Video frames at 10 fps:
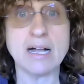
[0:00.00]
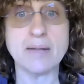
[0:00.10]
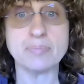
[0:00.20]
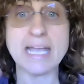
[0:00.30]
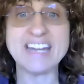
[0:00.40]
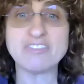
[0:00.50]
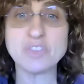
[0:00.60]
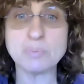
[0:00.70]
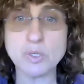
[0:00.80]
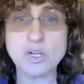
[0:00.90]
And if
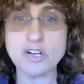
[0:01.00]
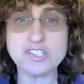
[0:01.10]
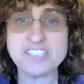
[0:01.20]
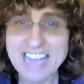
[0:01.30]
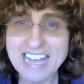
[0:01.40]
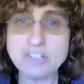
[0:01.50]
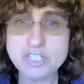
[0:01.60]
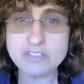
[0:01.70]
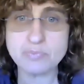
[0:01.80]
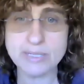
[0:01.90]
the book goes out
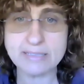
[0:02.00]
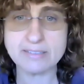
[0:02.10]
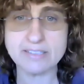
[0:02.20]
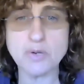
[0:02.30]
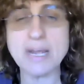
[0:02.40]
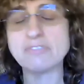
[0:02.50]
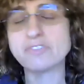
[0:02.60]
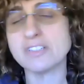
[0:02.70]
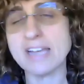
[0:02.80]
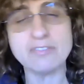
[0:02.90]
of print, and you have
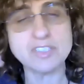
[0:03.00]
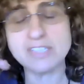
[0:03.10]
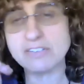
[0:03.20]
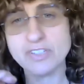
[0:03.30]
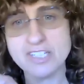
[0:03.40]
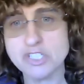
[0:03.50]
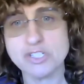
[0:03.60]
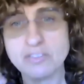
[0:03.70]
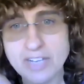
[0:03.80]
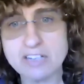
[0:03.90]
to have a
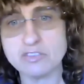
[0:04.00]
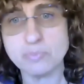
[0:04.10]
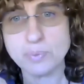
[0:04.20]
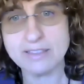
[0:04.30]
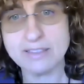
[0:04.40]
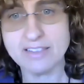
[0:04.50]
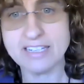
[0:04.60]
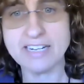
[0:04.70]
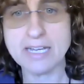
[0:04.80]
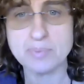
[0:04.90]
definition of out of print
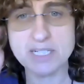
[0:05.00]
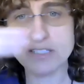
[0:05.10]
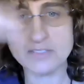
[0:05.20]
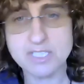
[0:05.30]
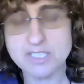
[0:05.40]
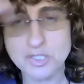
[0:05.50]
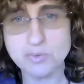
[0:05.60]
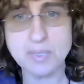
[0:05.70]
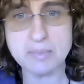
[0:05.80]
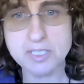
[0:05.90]
there now because of
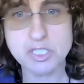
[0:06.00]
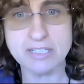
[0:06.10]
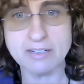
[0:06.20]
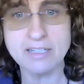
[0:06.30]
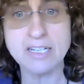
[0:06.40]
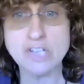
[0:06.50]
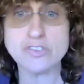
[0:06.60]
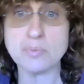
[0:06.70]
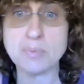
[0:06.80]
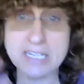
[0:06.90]
digital publishing.
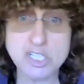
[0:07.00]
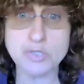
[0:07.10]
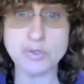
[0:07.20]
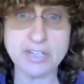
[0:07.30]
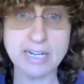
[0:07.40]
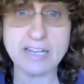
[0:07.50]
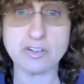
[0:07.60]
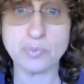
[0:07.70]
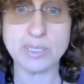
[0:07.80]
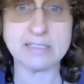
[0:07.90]
So make sure that out
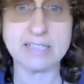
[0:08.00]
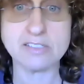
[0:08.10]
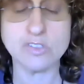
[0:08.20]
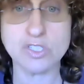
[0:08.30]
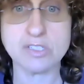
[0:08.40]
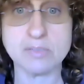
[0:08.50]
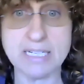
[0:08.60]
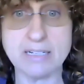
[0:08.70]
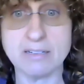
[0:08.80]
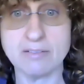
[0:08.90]
of print doesn't just
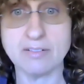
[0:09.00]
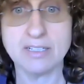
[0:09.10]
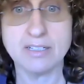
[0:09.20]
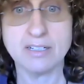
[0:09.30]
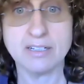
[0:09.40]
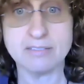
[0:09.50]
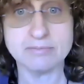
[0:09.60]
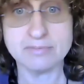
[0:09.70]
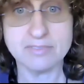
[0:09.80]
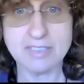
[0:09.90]
mean,
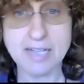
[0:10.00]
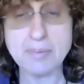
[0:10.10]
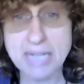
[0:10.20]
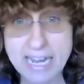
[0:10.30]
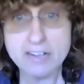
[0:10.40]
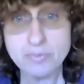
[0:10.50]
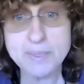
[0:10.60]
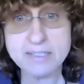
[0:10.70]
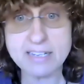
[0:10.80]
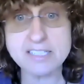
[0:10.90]
out of
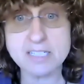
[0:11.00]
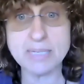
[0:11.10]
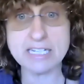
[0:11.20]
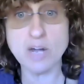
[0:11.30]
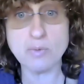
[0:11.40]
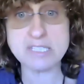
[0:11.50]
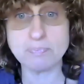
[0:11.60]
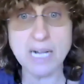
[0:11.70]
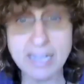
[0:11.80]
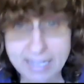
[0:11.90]
print has to mean no one's
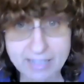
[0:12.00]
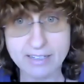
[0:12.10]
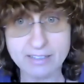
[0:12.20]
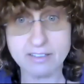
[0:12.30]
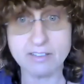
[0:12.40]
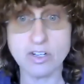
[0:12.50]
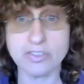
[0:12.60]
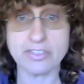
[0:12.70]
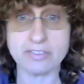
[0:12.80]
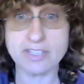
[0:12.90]
buying it,
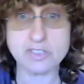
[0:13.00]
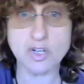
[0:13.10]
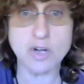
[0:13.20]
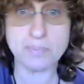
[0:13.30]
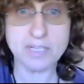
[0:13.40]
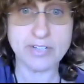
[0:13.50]
not that there's a copy